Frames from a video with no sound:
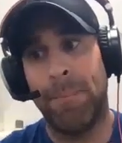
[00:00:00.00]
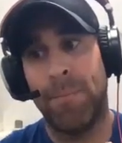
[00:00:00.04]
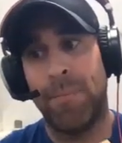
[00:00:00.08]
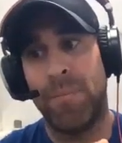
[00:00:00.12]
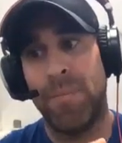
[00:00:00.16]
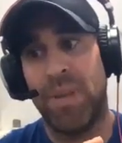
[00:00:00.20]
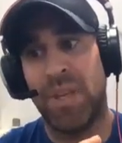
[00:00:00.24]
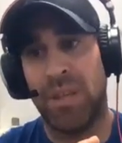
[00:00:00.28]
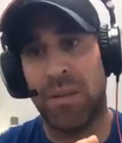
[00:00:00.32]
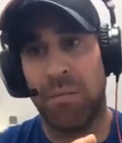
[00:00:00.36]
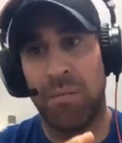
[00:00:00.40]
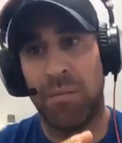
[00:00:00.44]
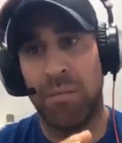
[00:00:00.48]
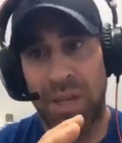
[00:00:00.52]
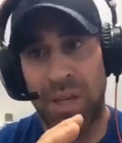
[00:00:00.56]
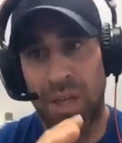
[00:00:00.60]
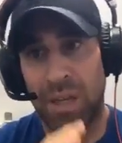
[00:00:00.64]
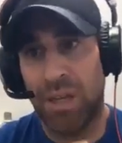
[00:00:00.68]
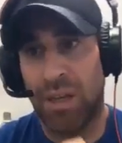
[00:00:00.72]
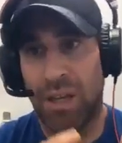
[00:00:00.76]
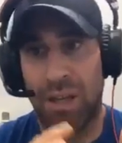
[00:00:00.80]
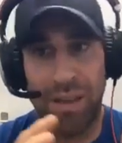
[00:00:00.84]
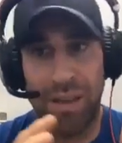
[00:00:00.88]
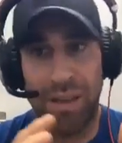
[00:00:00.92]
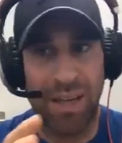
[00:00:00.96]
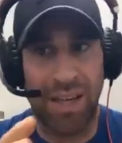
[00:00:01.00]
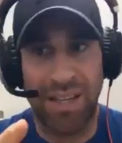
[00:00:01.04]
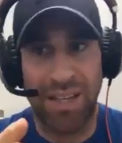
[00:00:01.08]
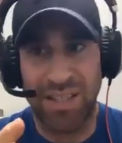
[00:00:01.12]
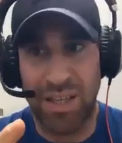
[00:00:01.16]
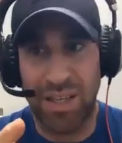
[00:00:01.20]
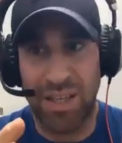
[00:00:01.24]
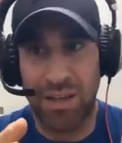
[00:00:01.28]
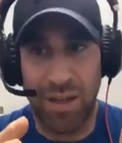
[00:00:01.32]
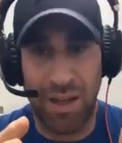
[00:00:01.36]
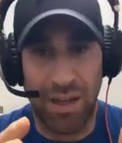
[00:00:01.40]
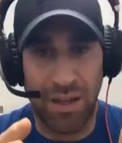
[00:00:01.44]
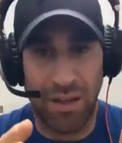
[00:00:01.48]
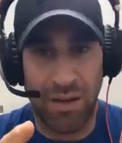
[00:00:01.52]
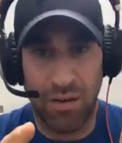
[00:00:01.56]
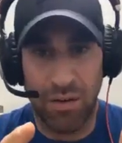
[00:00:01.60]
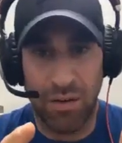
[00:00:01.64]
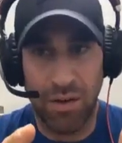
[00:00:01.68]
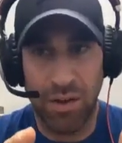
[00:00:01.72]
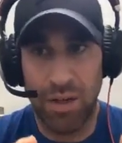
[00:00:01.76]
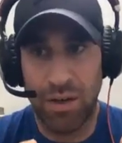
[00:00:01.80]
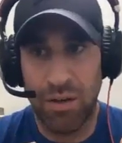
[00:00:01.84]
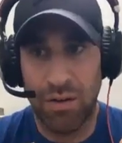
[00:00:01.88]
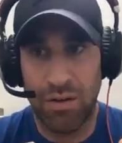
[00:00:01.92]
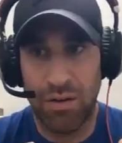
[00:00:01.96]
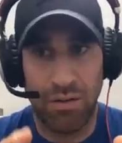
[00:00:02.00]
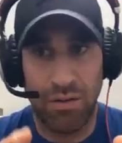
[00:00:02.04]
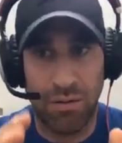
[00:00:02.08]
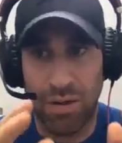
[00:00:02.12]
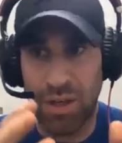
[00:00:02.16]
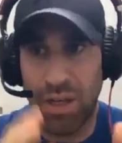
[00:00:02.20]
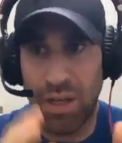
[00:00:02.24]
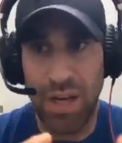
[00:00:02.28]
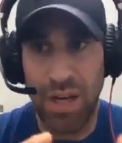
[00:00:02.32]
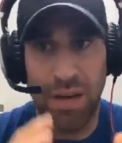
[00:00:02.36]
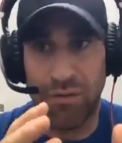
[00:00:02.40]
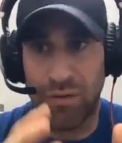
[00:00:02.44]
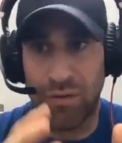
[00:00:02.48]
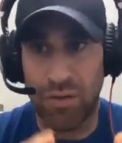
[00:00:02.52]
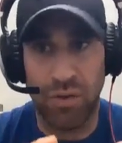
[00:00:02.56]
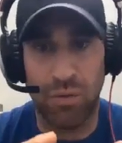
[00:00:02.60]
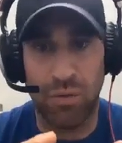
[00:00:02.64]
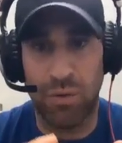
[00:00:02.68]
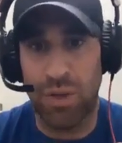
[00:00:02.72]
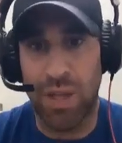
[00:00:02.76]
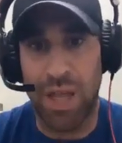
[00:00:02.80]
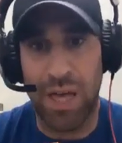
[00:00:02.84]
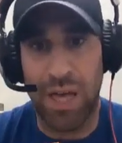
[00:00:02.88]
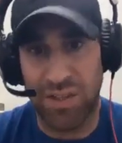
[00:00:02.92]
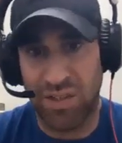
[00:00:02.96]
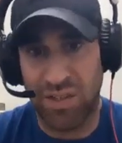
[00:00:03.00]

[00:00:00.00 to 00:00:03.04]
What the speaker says: In the beginning, like I said earlier, you're going to have to do a lot of